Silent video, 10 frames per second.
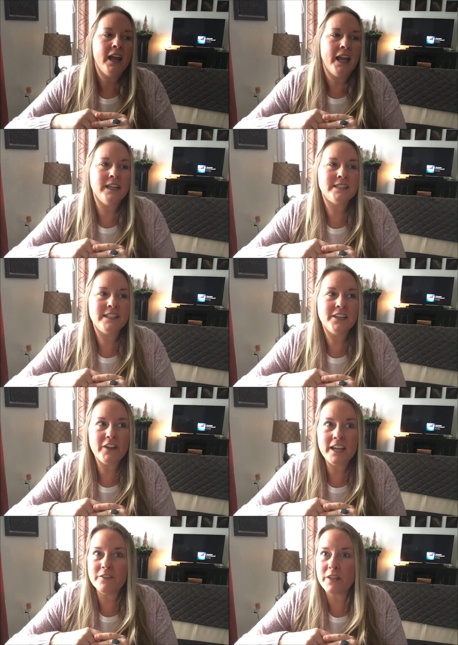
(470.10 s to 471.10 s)
and see if
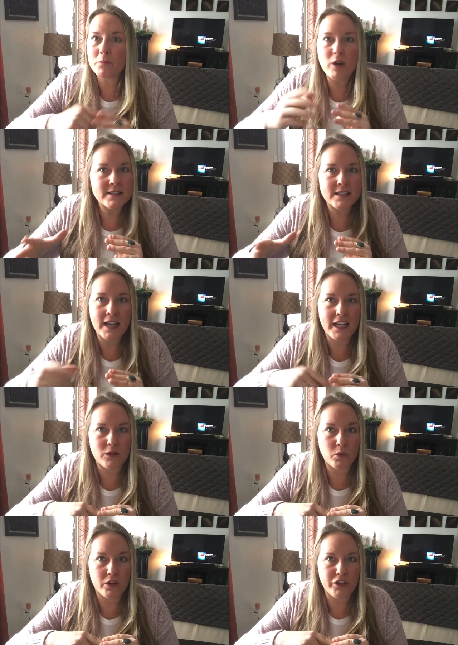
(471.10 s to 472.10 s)
any of them
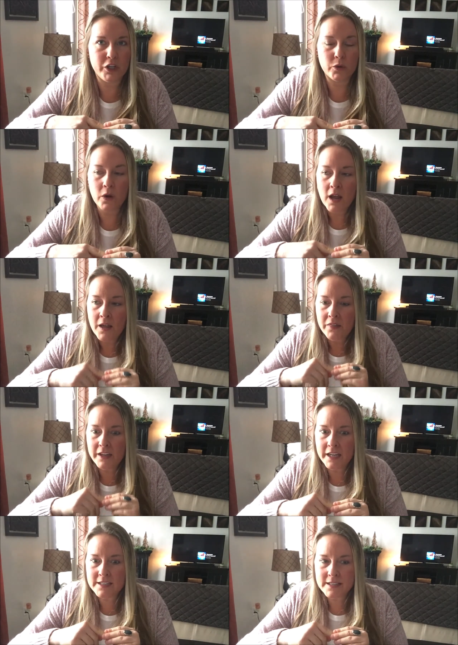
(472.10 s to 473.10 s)
resonate with you.
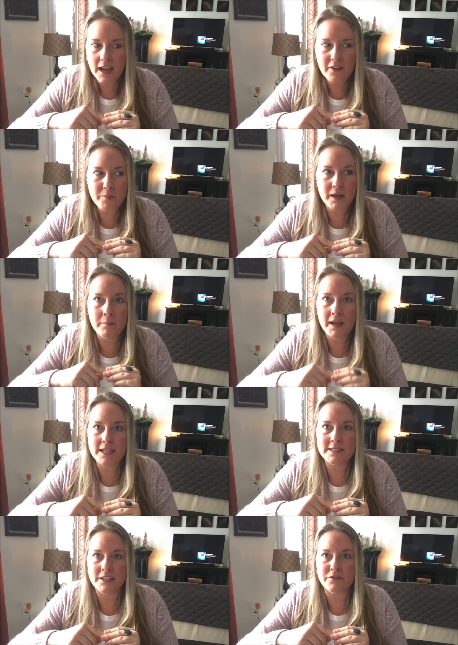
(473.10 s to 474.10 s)
These have been
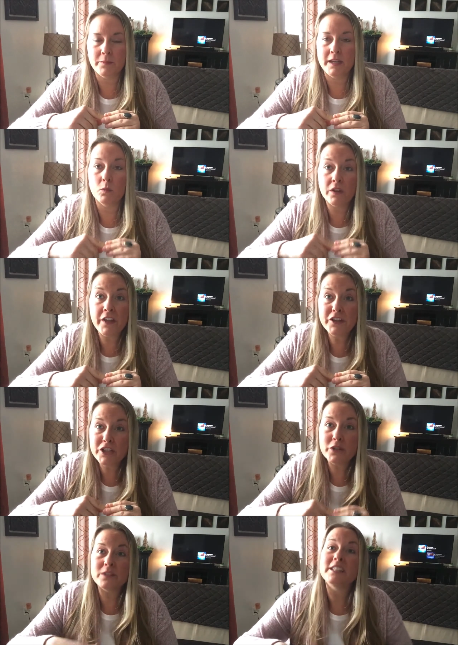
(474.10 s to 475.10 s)
amazing for me. And what they
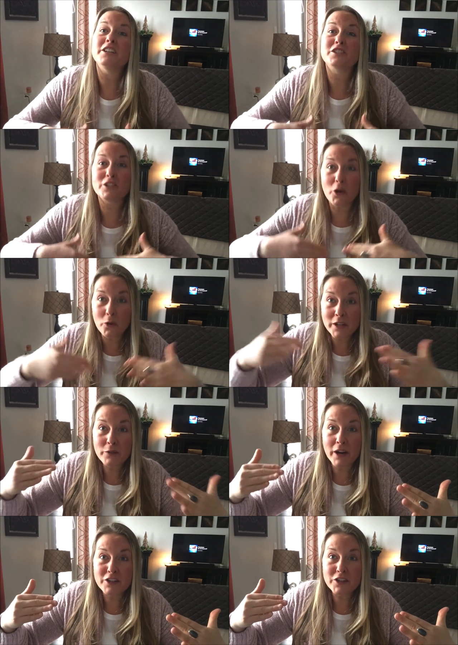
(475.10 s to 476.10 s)
do is they slowly
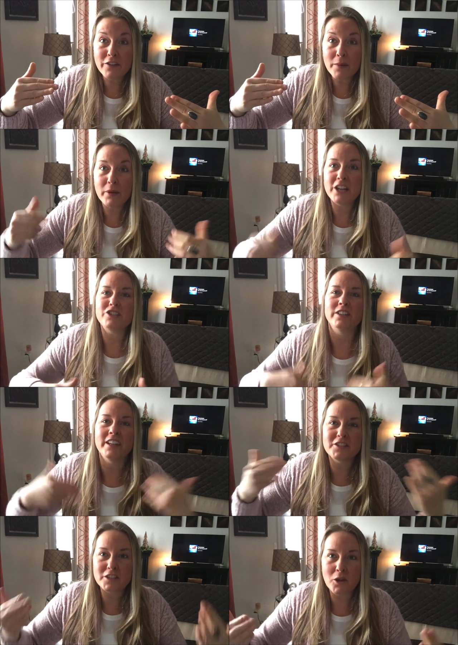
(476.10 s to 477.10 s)
raise your vibration.
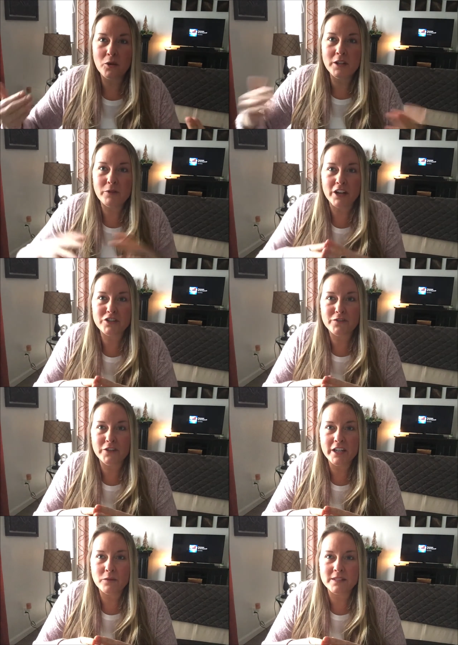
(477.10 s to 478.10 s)
They slowly raise your
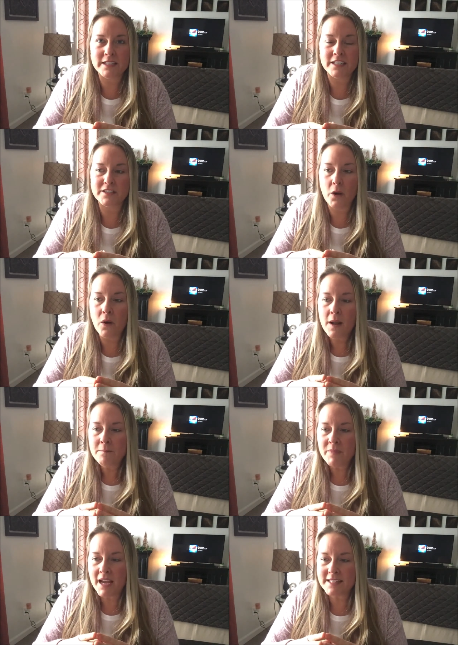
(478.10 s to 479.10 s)
frequency. So
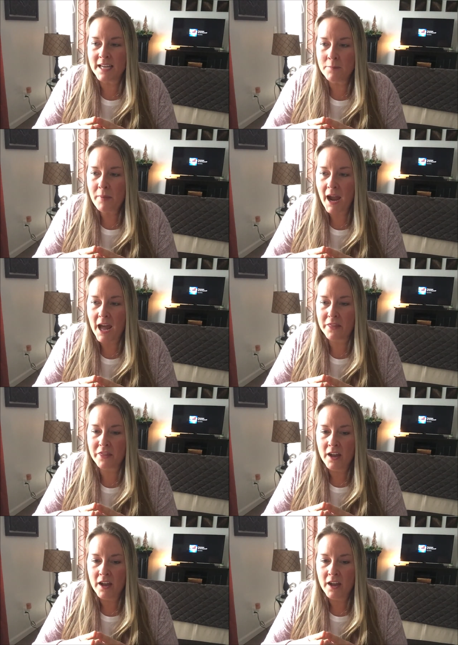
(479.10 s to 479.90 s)
as an empath,